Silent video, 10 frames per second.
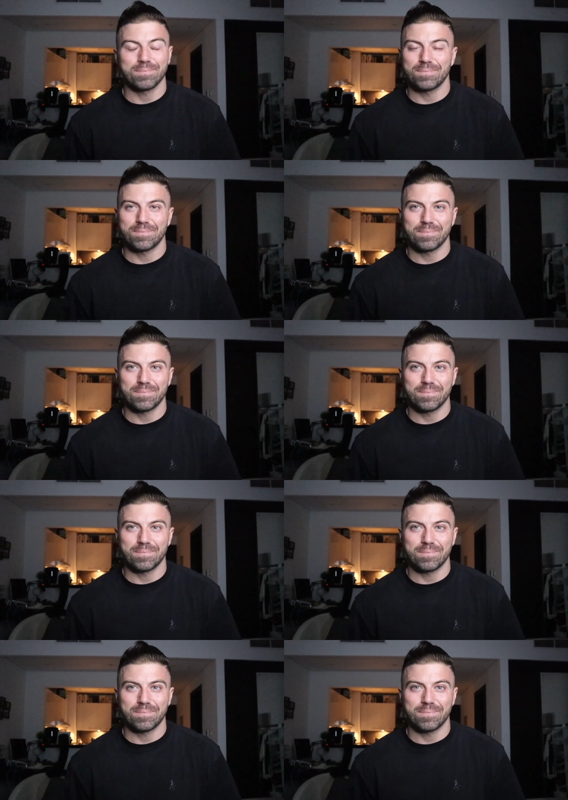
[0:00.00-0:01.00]

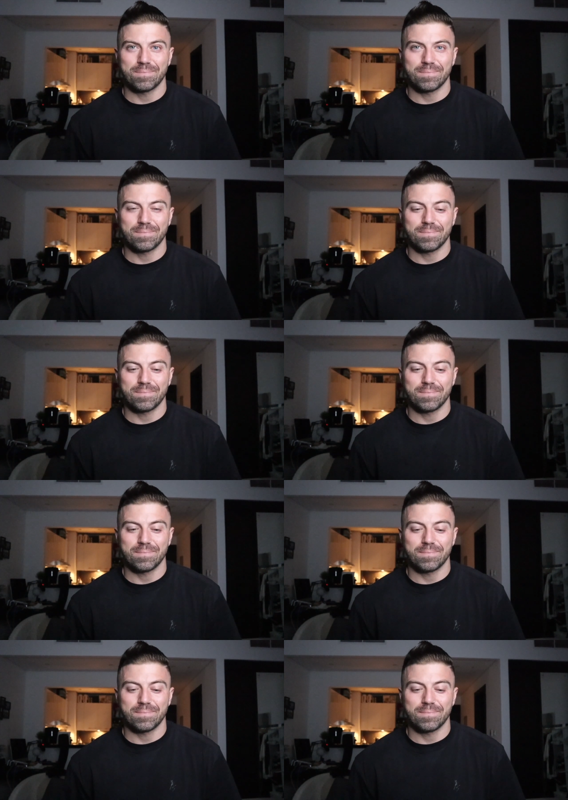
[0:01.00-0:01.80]
[no speech]